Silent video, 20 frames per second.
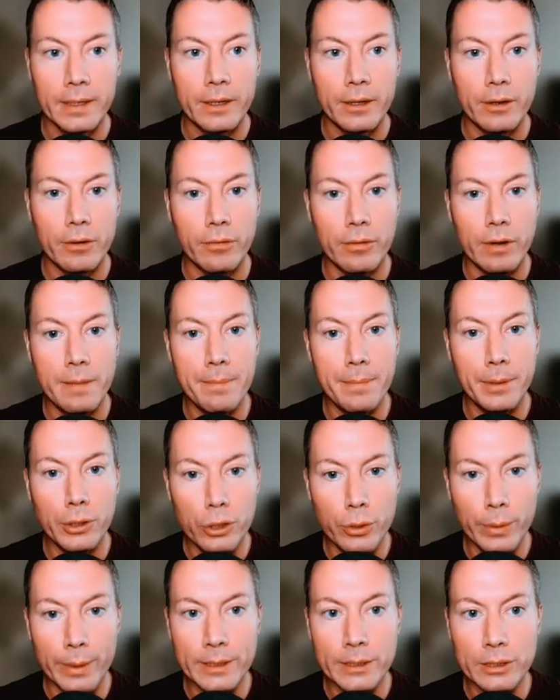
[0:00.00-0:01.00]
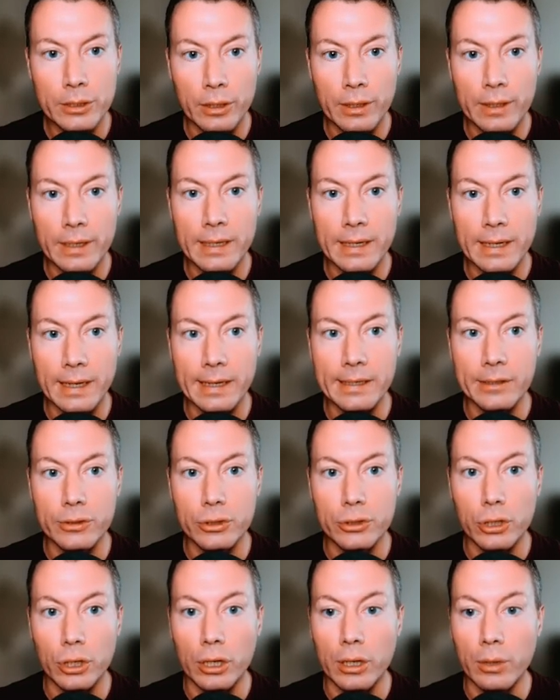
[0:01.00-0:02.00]
All right, but US dollar, Canadian
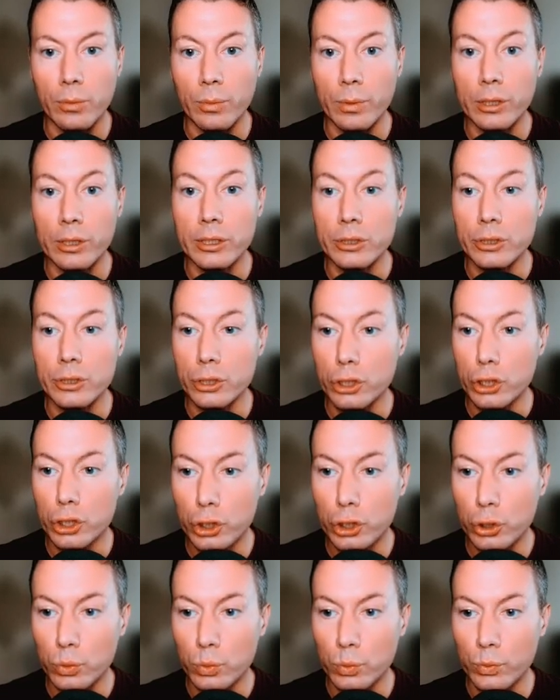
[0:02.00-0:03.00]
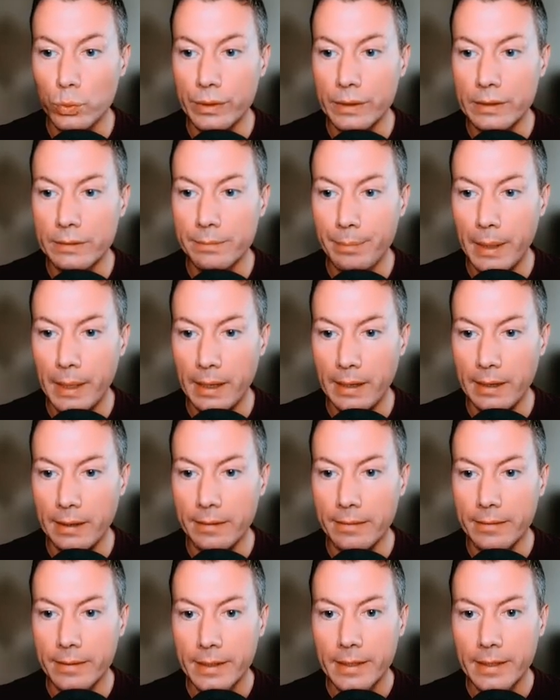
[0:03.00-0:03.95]
dollar, we're looking to short this pair.